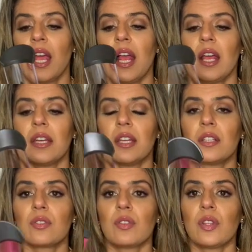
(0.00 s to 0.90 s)
And
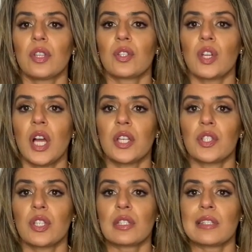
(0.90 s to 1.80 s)
it's got the
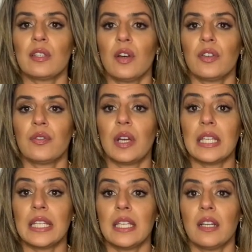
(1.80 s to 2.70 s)
charging slot right
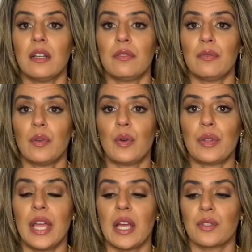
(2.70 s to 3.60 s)
here for
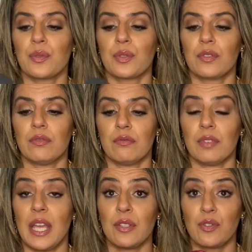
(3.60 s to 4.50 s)
the actual
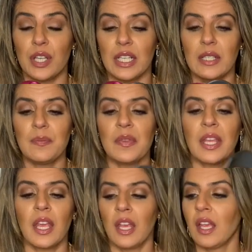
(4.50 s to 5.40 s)
hair straightener.
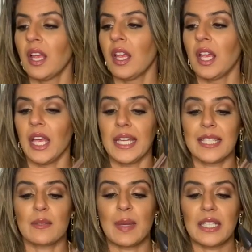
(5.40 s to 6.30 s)
It
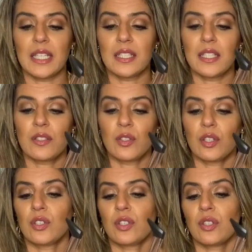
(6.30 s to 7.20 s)
is magnetic, so you
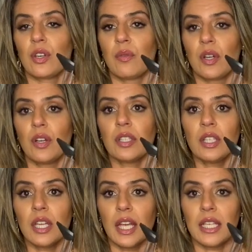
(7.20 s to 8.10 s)
just throw it on
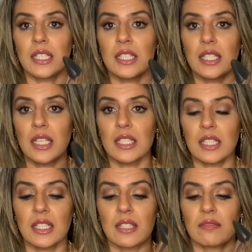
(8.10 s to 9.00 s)
and it
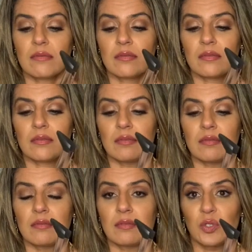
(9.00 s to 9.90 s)
sticks,
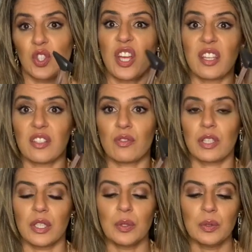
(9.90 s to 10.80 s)
which I think is
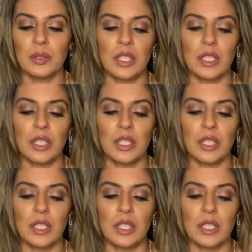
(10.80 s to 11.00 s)
really cool.